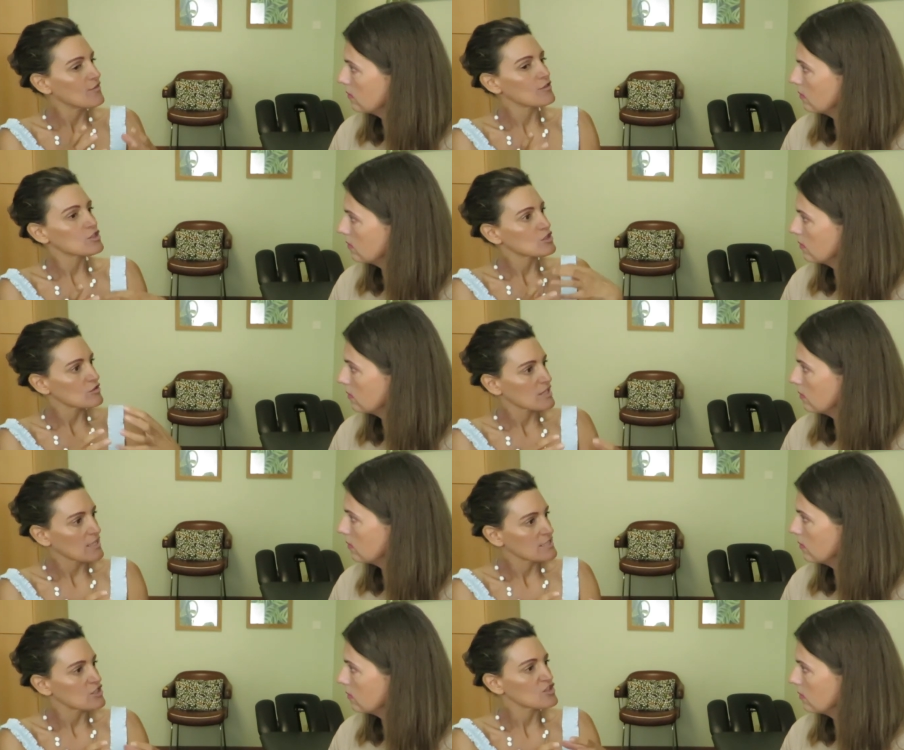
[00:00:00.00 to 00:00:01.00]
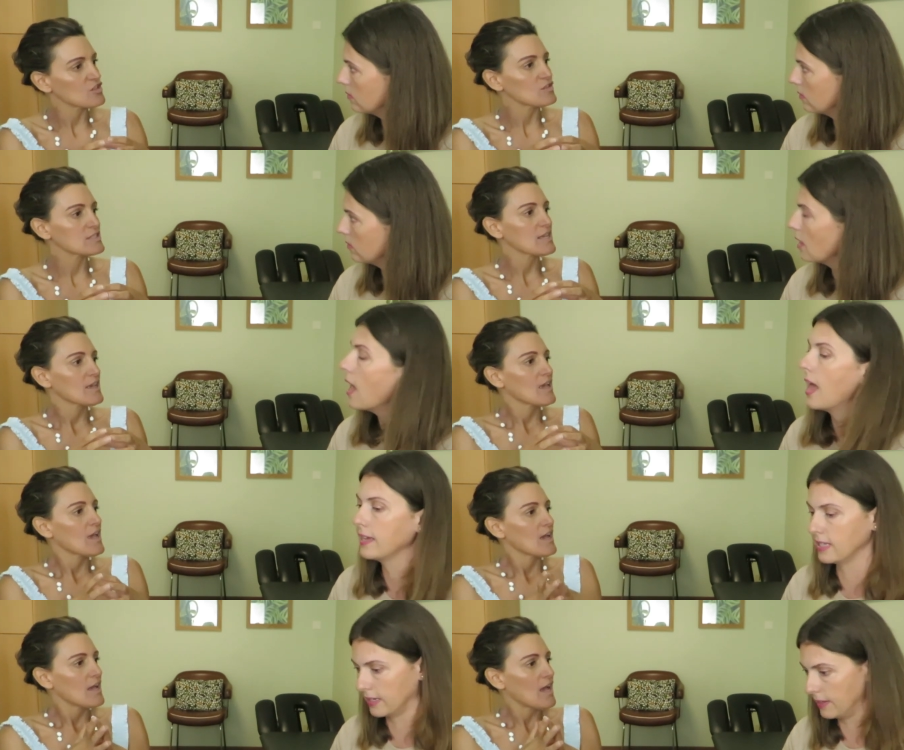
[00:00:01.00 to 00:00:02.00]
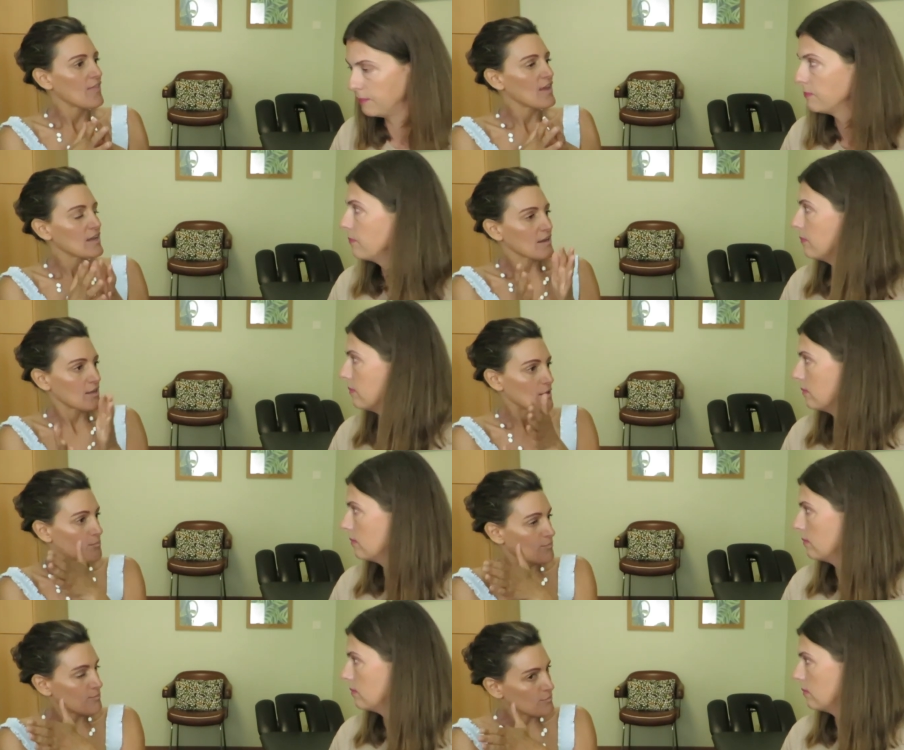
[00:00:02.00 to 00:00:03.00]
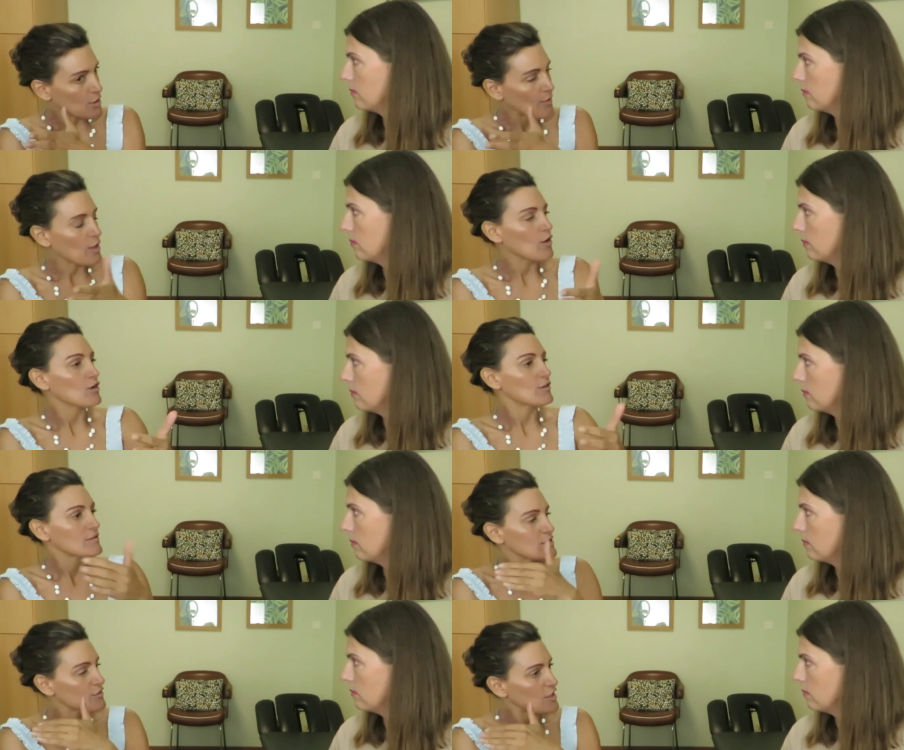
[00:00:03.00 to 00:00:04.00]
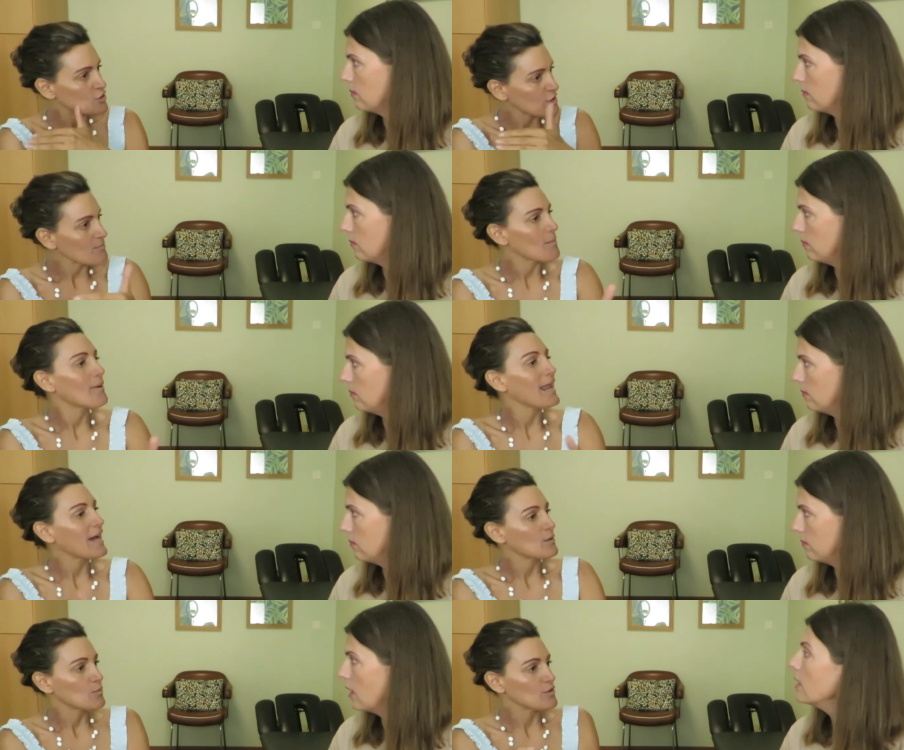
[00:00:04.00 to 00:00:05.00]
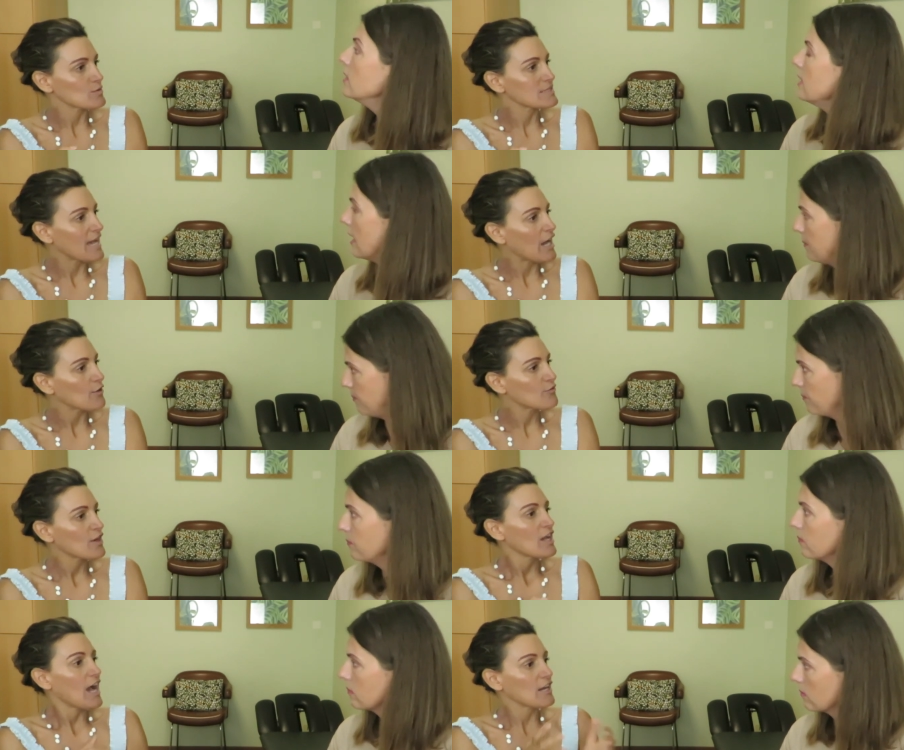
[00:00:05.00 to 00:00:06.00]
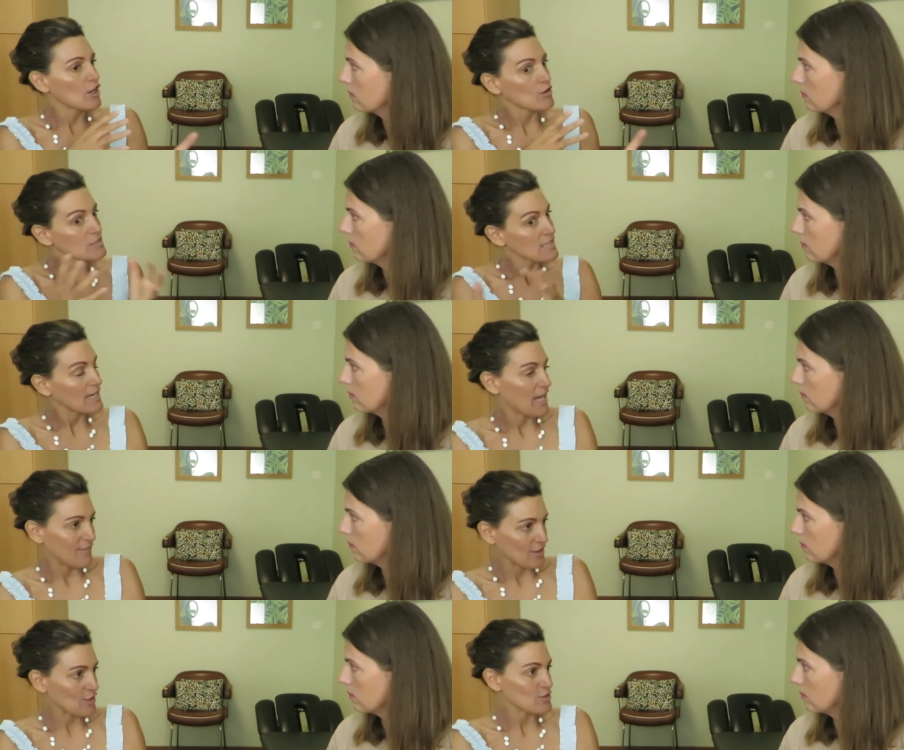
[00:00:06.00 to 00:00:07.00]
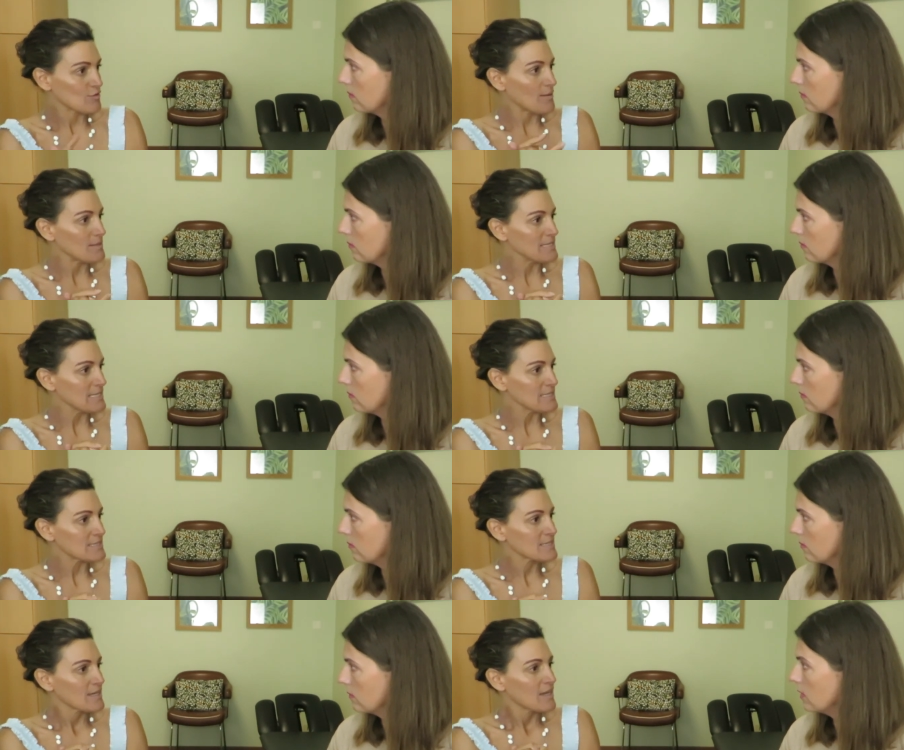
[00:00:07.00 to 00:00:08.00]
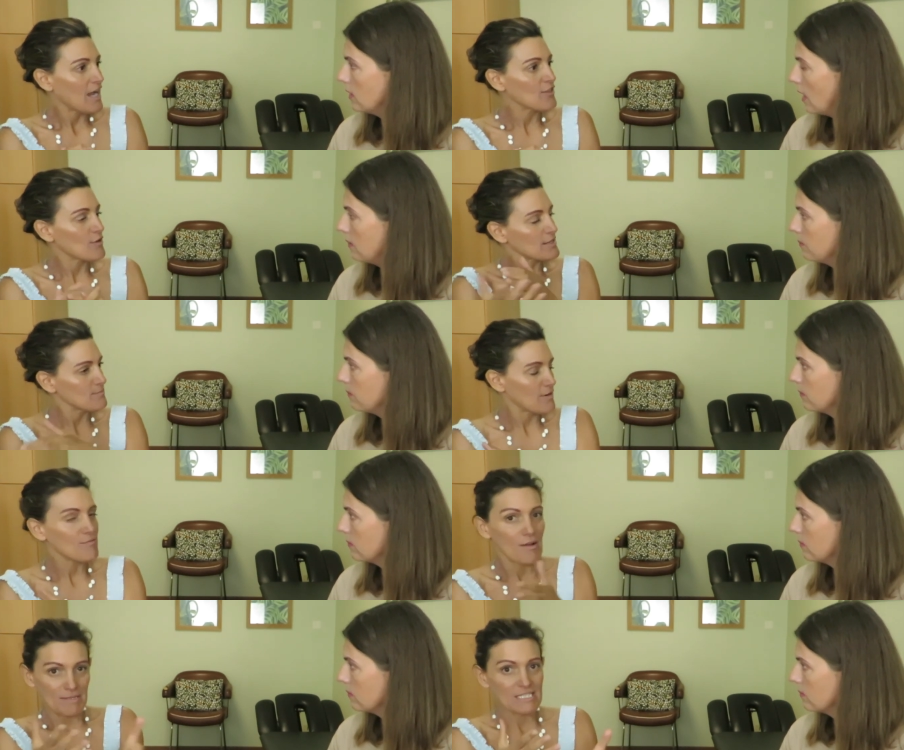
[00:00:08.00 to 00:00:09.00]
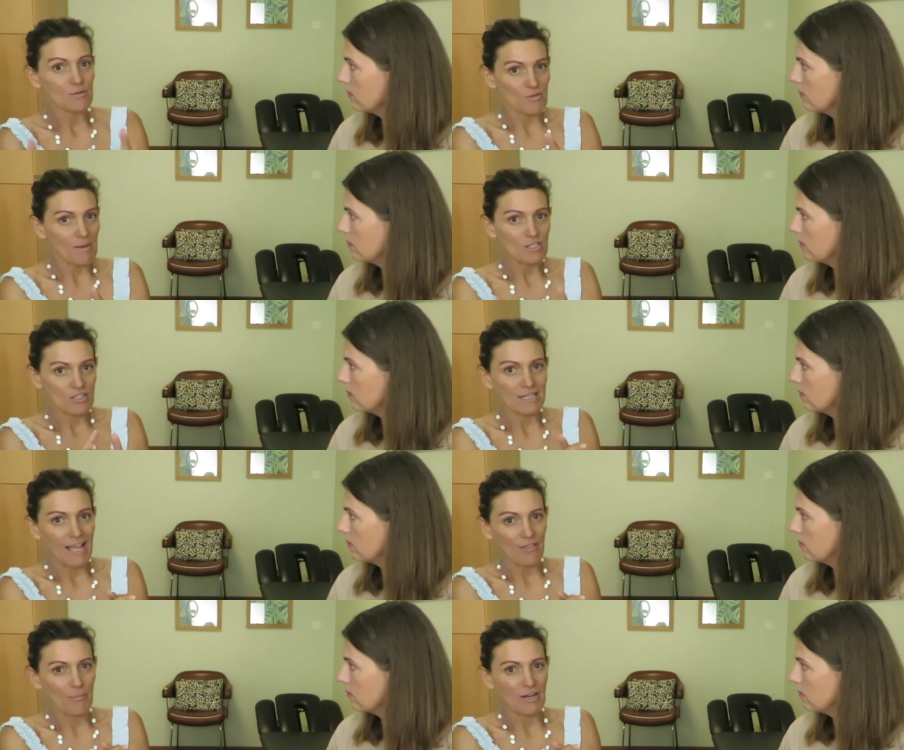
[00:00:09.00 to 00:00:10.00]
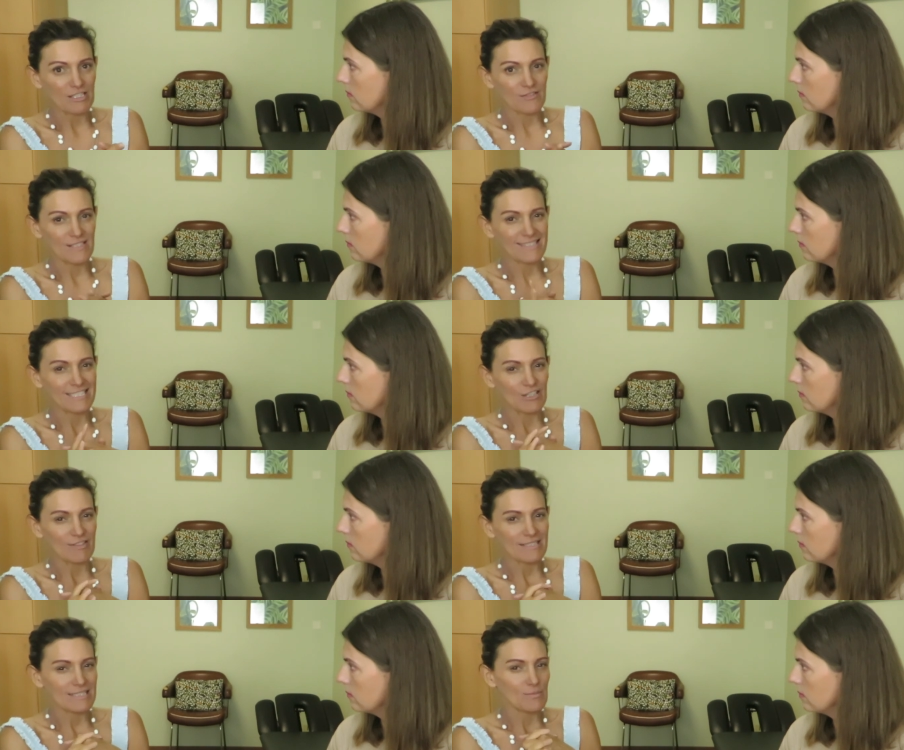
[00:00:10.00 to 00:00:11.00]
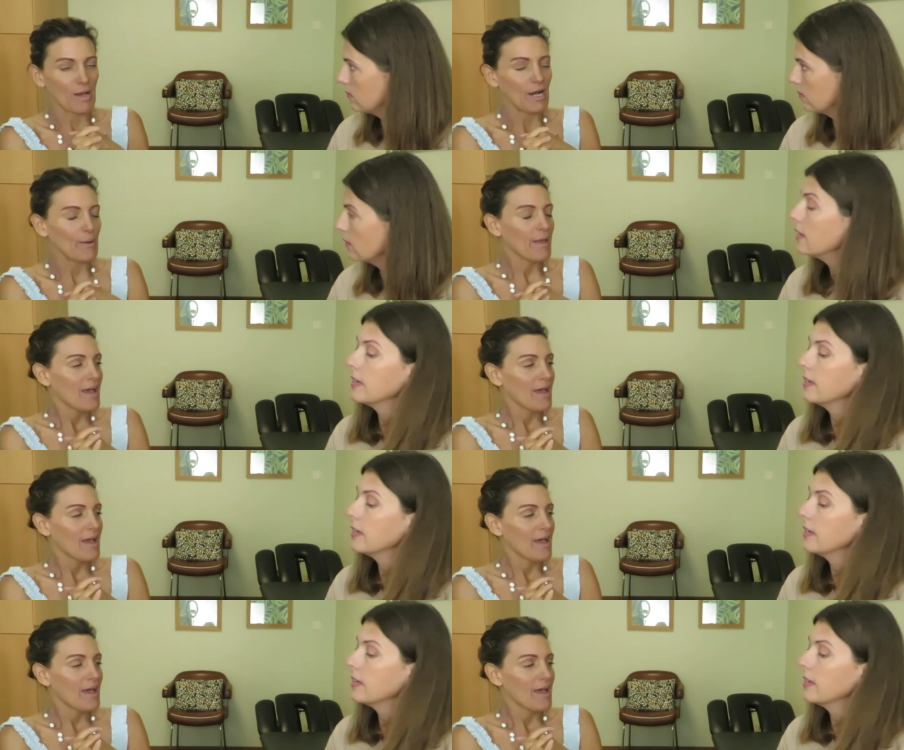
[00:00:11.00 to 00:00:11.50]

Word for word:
Speaker 1: liver issues, gut issues, exactly, and then and then going on sort of a treatment plan with yourself, yeah. and alongside having those remedies, and the re remedies that we've mentioned in other parts of this series as well.